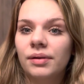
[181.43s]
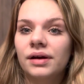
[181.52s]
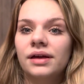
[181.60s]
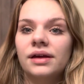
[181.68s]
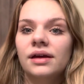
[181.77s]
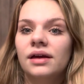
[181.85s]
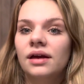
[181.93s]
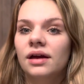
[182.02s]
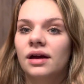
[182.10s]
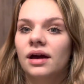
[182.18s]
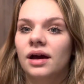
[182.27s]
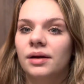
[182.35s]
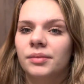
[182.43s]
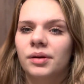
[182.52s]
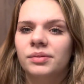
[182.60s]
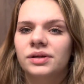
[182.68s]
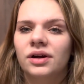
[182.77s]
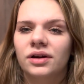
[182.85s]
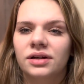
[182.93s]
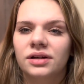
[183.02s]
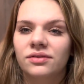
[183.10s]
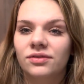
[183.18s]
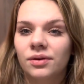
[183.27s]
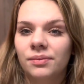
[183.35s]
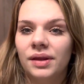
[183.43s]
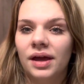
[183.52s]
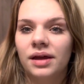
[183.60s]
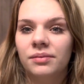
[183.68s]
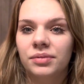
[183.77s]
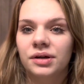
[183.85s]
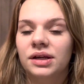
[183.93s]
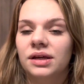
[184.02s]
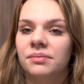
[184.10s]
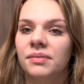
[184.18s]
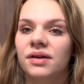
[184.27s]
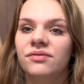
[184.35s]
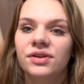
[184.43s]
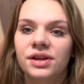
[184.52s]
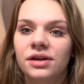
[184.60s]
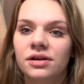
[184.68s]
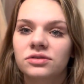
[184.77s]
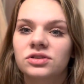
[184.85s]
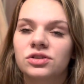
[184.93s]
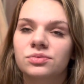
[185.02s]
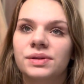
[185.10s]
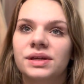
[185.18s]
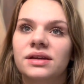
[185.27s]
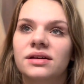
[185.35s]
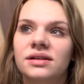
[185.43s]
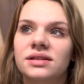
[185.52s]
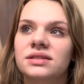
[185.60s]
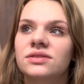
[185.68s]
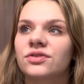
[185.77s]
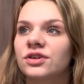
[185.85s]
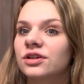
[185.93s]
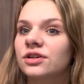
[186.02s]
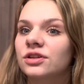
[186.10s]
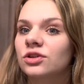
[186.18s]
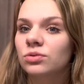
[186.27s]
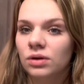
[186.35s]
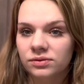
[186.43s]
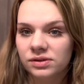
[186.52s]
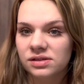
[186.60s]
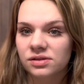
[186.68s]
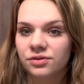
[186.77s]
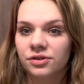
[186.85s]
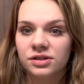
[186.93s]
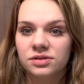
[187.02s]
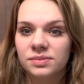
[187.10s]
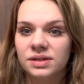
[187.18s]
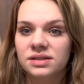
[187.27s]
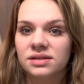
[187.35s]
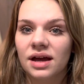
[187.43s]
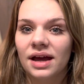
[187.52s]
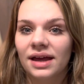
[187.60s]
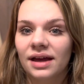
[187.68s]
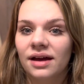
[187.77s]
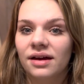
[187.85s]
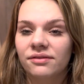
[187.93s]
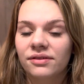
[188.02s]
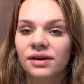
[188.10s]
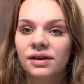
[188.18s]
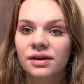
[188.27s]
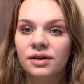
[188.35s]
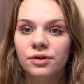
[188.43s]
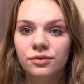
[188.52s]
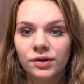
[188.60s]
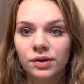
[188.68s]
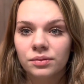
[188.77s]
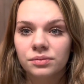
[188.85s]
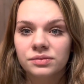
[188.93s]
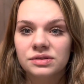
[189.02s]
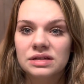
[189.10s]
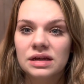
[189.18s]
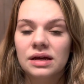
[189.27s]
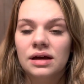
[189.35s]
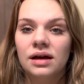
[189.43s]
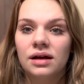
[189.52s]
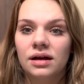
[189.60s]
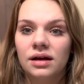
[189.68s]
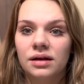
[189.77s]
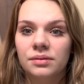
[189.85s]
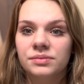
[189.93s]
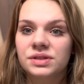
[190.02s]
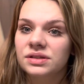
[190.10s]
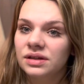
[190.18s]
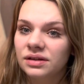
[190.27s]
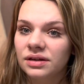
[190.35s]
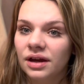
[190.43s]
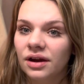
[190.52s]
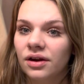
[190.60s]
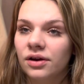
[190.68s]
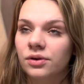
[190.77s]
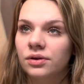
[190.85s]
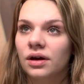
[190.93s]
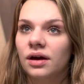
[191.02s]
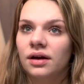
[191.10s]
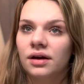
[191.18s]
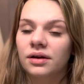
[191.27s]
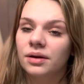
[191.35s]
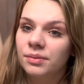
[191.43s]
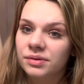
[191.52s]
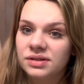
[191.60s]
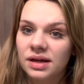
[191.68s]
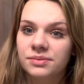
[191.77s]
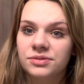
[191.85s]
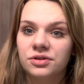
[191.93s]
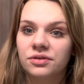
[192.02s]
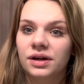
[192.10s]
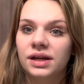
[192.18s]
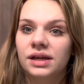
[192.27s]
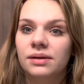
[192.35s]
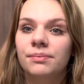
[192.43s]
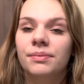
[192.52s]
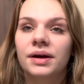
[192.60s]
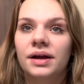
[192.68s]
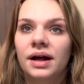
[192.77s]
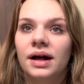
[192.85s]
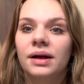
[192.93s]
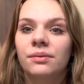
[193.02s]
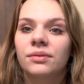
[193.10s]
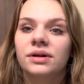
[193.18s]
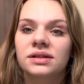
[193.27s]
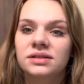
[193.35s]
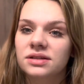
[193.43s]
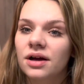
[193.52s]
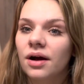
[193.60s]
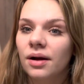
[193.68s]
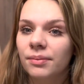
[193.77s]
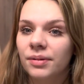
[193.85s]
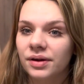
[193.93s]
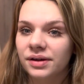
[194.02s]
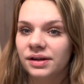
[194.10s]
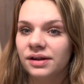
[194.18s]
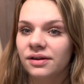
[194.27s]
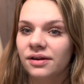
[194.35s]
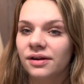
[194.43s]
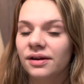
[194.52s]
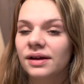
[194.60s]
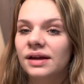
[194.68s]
but I'm probably not going to film that and put it in my video just because for the 12 days of Christmas, I have filmed um, skincare uh, a couple times already, but I wanted to hop on here